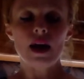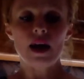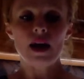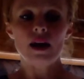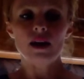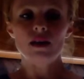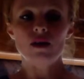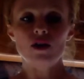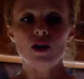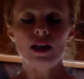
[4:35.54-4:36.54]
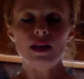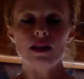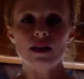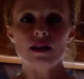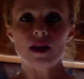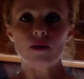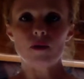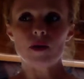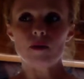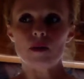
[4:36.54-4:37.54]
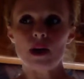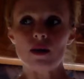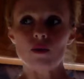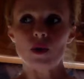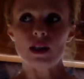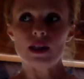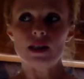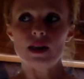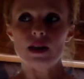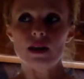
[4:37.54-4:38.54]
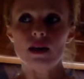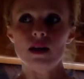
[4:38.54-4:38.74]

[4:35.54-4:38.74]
And the United States government made what they did.